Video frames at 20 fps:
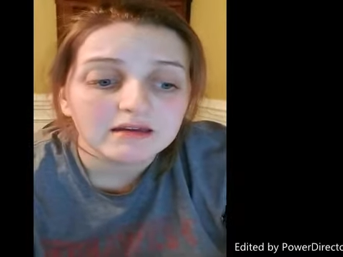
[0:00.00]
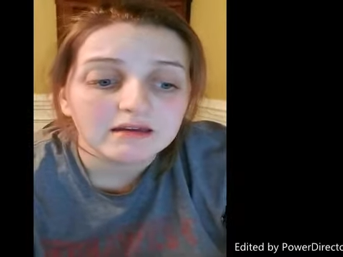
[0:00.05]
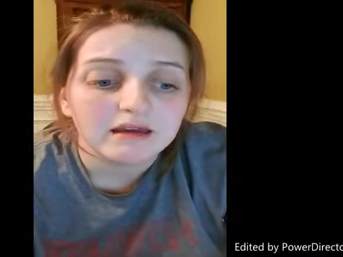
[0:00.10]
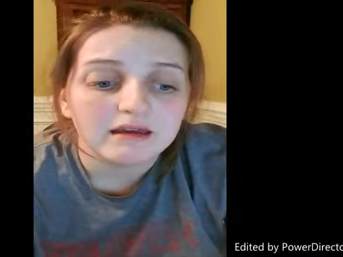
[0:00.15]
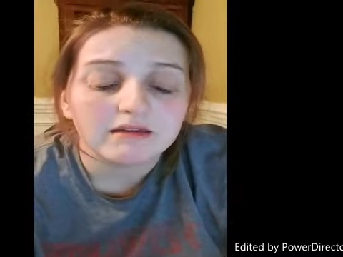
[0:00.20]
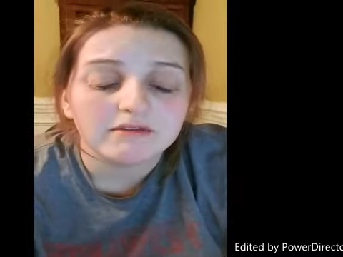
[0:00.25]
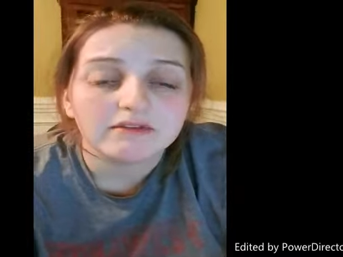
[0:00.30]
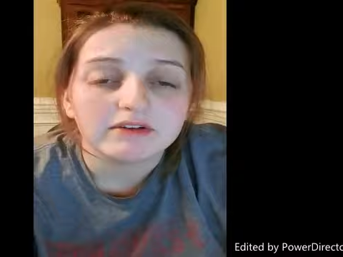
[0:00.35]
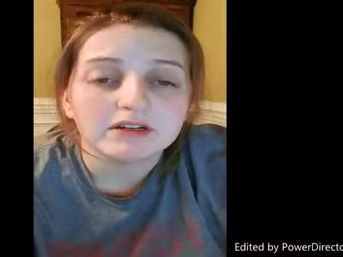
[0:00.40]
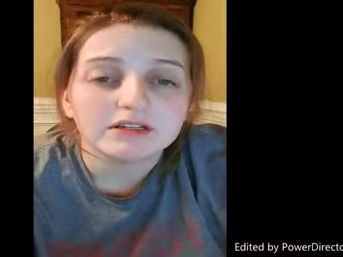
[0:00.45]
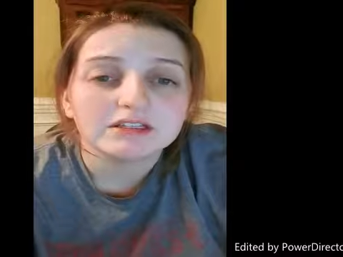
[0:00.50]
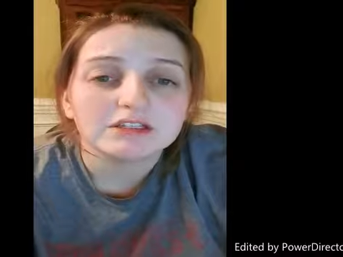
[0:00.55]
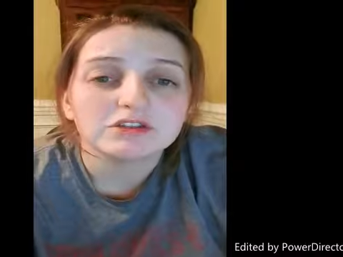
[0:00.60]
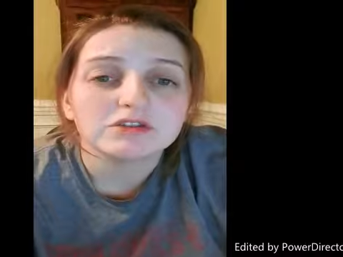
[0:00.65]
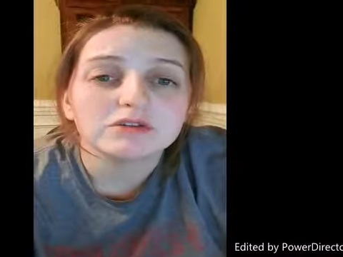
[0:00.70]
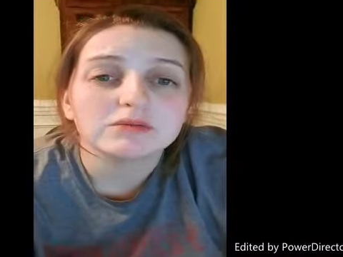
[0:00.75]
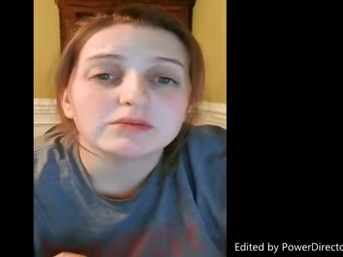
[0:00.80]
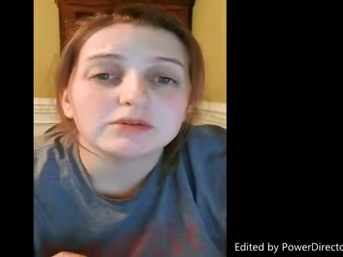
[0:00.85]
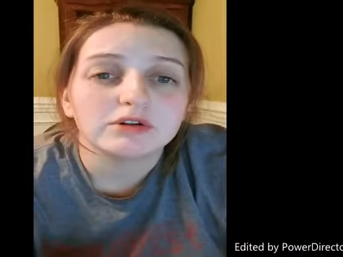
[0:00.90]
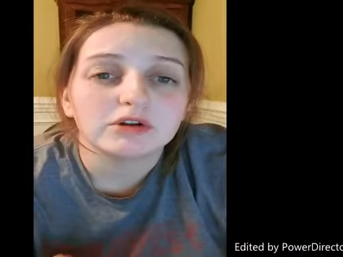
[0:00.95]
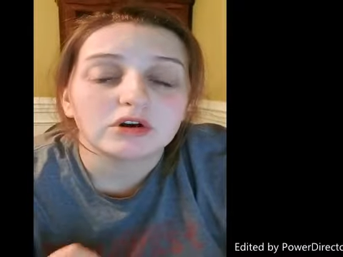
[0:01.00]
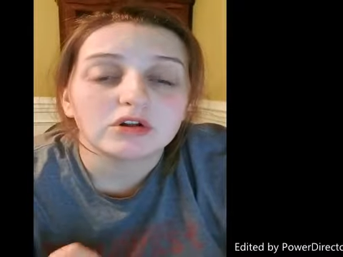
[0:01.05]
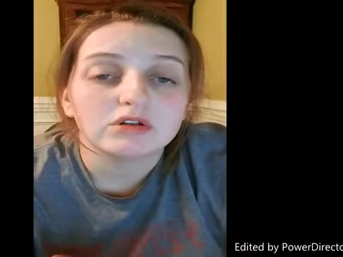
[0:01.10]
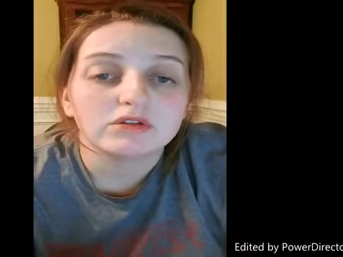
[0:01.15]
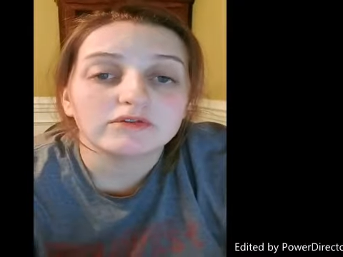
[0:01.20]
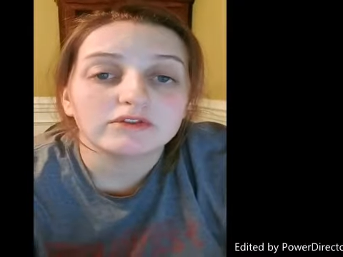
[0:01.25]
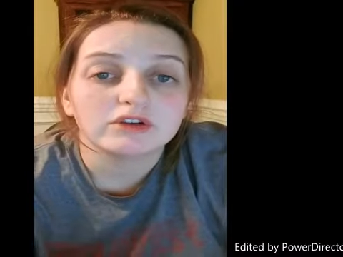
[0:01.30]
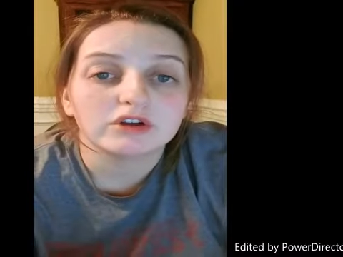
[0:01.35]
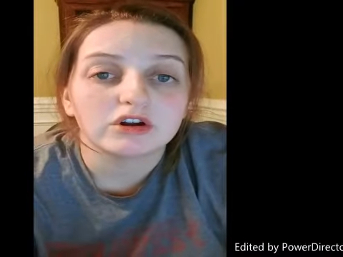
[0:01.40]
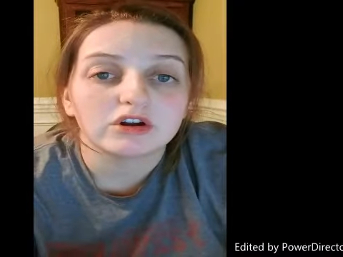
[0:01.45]
And finally, you can put all
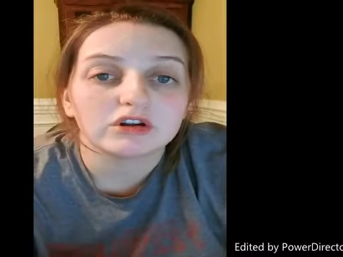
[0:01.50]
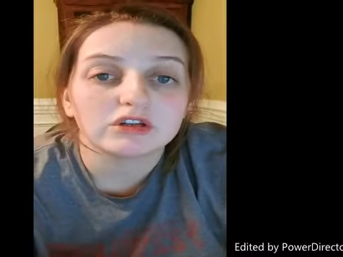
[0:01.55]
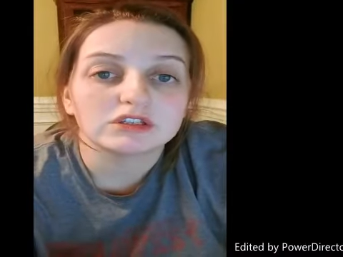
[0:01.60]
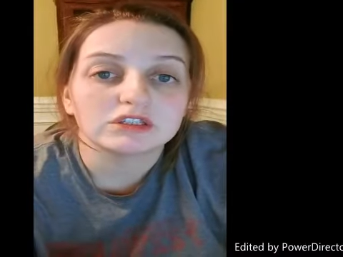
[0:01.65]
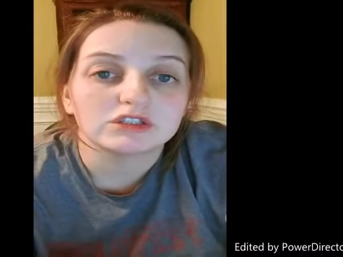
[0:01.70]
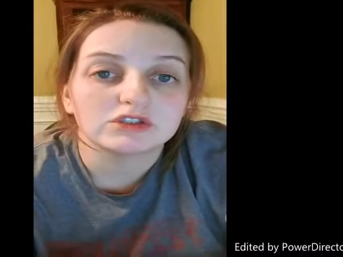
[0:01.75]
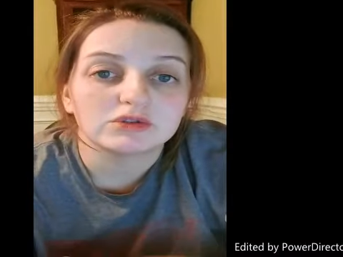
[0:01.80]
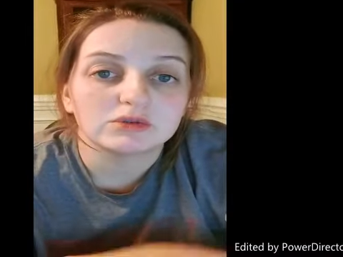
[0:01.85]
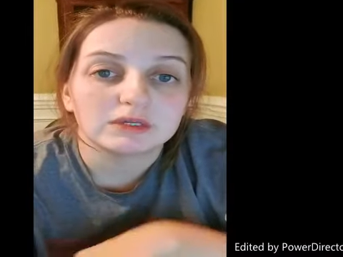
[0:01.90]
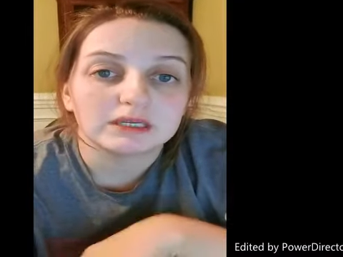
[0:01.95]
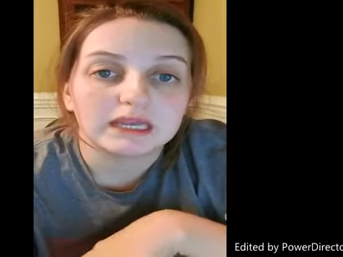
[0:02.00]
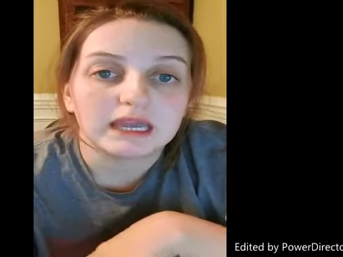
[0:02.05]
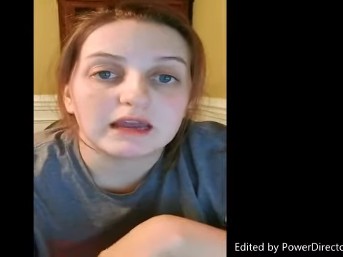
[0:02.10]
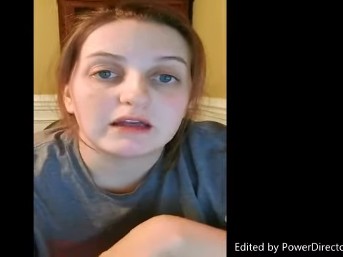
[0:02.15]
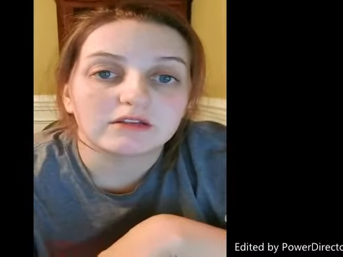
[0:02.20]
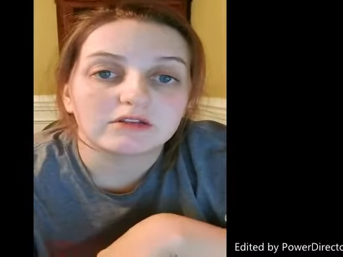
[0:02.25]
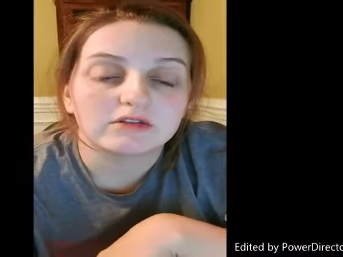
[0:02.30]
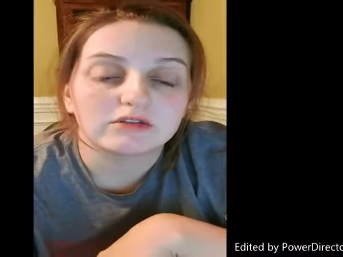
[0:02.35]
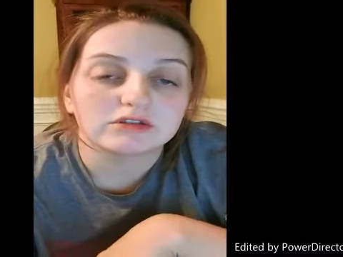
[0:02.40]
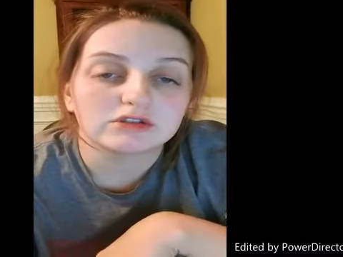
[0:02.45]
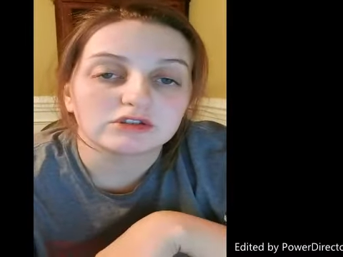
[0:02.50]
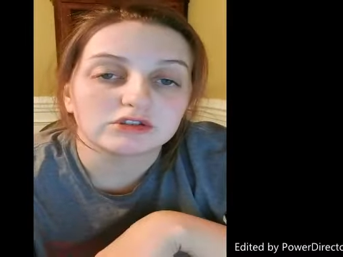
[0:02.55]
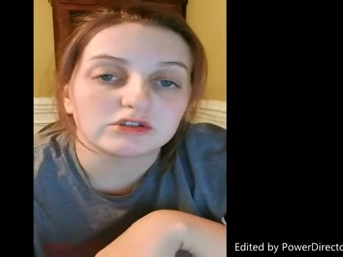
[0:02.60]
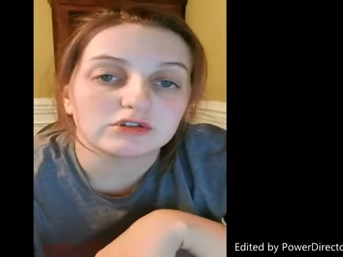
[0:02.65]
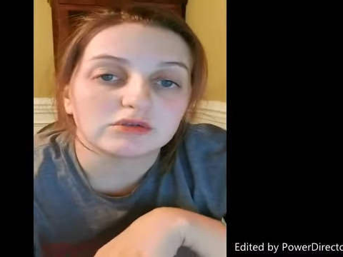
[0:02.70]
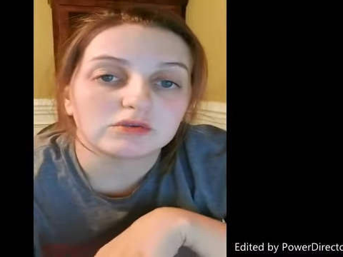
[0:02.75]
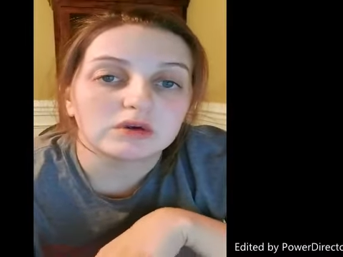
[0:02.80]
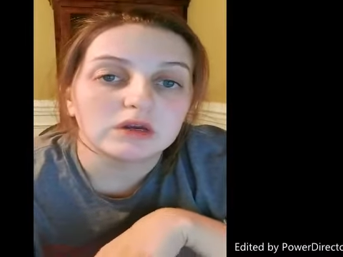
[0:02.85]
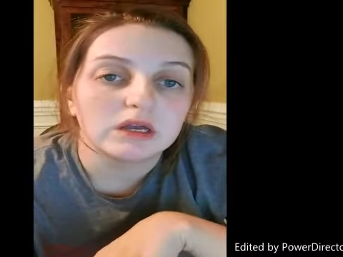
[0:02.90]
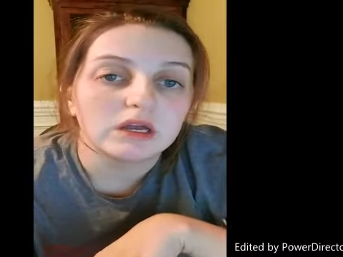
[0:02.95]
of the cards into a calendar.
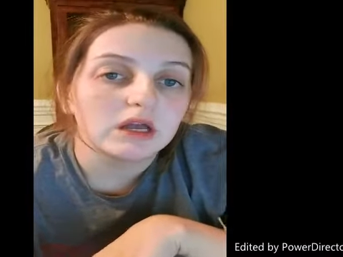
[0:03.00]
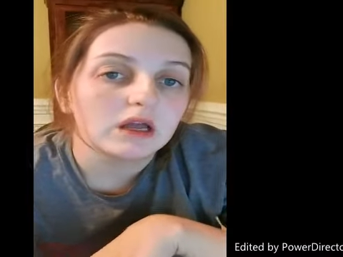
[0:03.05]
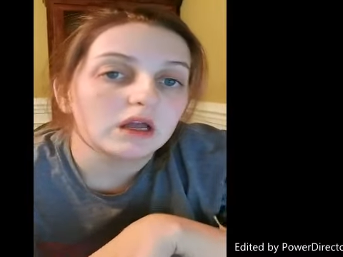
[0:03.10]
So